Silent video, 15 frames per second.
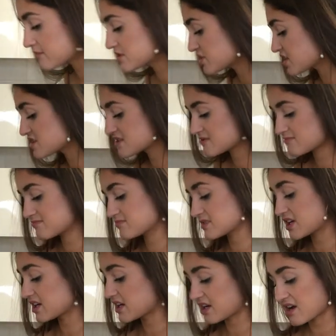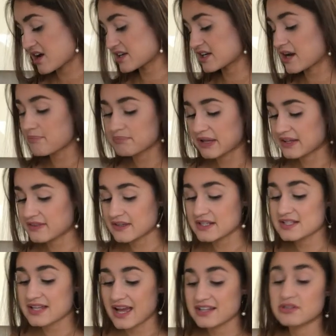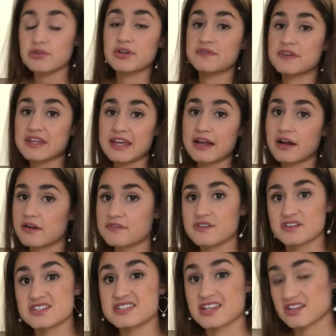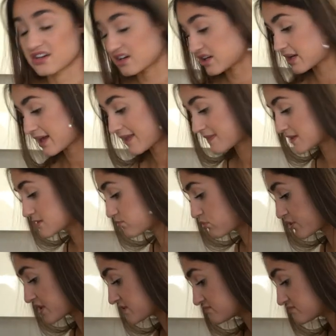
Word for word: just gonna cut it up like this. I don't even care if there's skin on it at this point.